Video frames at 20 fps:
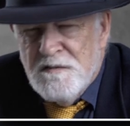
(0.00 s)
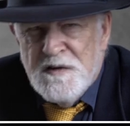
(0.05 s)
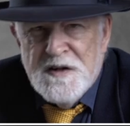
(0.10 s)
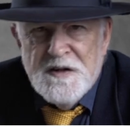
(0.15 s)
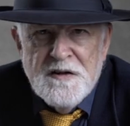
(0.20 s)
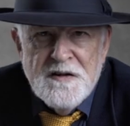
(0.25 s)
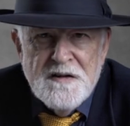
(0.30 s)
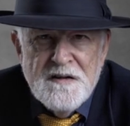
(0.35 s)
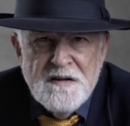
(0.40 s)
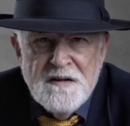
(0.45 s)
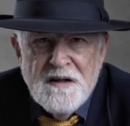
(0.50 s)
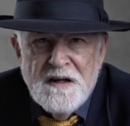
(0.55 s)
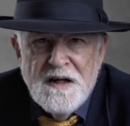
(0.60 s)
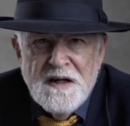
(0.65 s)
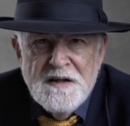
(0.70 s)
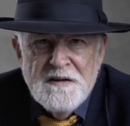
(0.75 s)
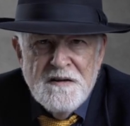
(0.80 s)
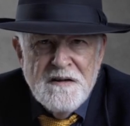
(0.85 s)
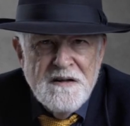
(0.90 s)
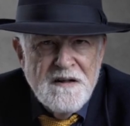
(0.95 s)
with
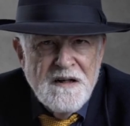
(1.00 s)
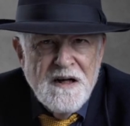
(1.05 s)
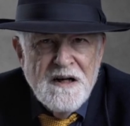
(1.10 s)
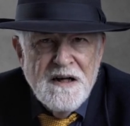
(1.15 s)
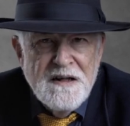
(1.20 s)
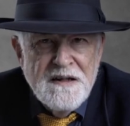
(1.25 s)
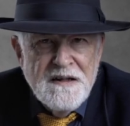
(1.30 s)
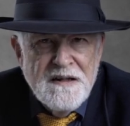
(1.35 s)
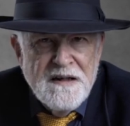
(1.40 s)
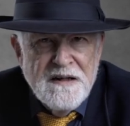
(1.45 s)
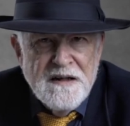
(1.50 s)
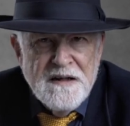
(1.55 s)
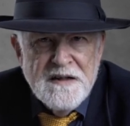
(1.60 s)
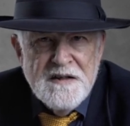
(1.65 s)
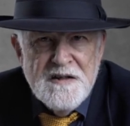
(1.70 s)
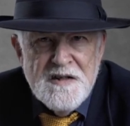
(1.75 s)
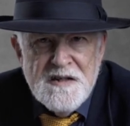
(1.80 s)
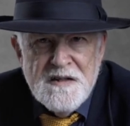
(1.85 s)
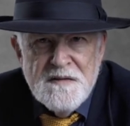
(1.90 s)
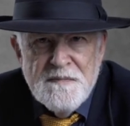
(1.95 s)
109
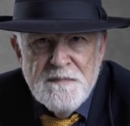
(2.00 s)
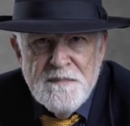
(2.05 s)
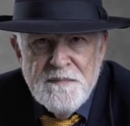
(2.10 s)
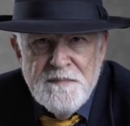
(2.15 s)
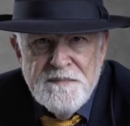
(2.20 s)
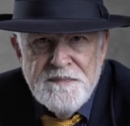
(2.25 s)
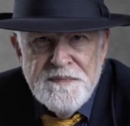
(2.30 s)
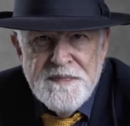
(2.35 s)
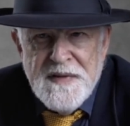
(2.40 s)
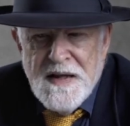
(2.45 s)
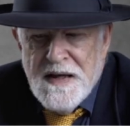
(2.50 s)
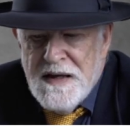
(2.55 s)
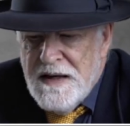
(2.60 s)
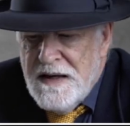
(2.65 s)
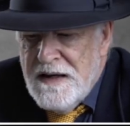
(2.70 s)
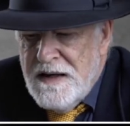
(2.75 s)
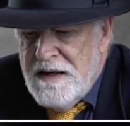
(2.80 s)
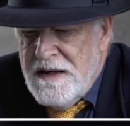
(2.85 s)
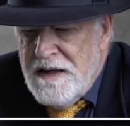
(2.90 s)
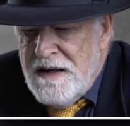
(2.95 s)
gigs,
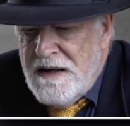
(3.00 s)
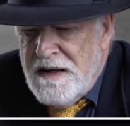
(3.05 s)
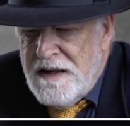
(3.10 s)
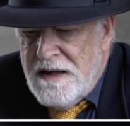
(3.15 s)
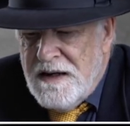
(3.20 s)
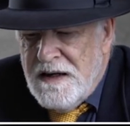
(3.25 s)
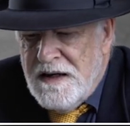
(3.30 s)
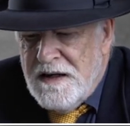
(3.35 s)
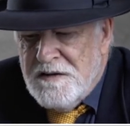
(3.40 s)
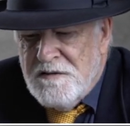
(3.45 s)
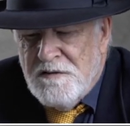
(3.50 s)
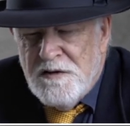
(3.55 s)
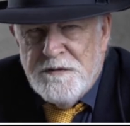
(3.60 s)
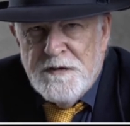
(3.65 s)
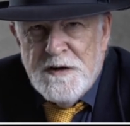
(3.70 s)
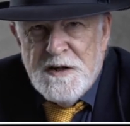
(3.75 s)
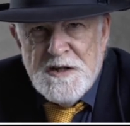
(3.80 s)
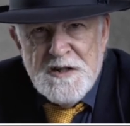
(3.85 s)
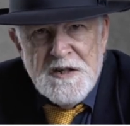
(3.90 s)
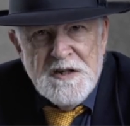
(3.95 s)
And we're
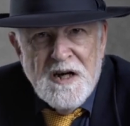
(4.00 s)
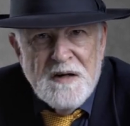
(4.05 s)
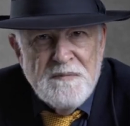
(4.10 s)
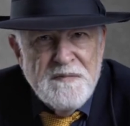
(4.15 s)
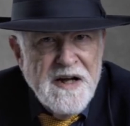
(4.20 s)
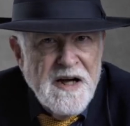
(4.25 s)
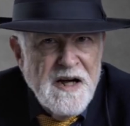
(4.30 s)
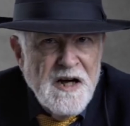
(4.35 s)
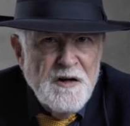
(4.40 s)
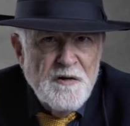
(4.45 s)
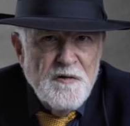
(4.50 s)
finishing up now